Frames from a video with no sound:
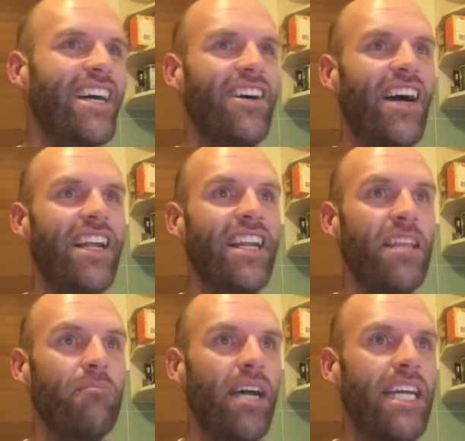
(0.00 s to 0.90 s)
All right,
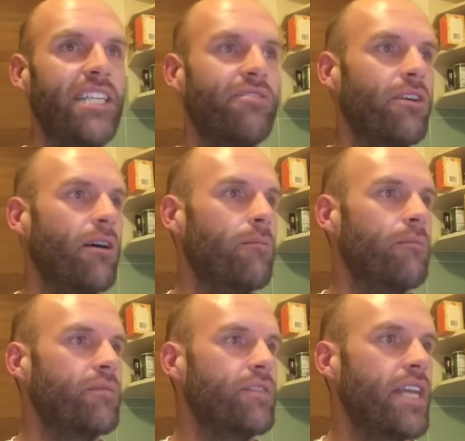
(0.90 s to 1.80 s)
another page
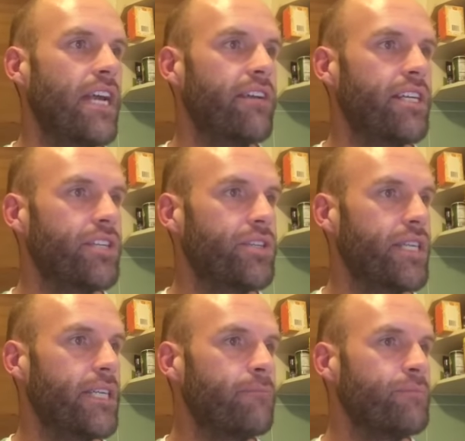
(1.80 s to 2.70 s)
from their
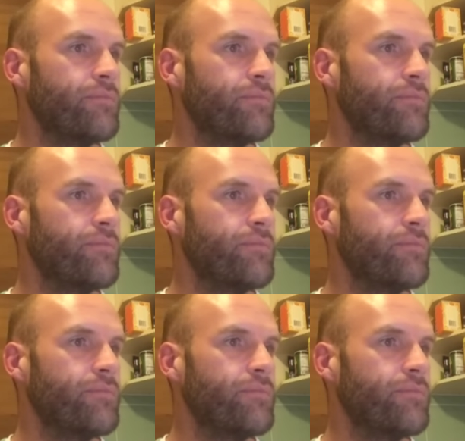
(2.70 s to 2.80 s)
industry,